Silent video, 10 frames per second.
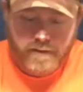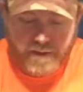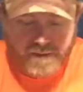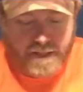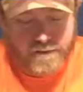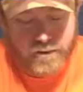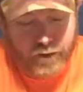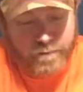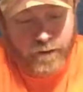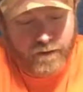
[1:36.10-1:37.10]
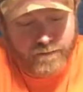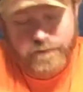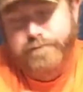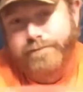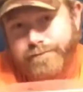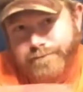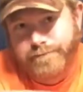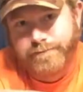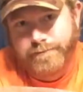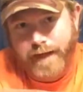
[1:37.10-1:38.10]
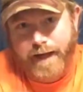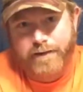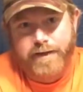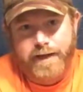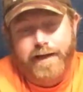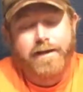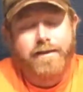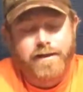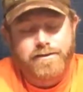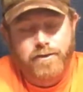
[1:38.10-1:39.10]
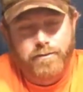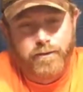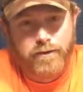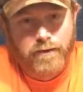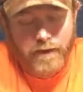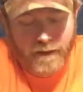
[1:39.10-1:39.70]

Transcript: it's says tooth proof. I don't think anything's tooth proof,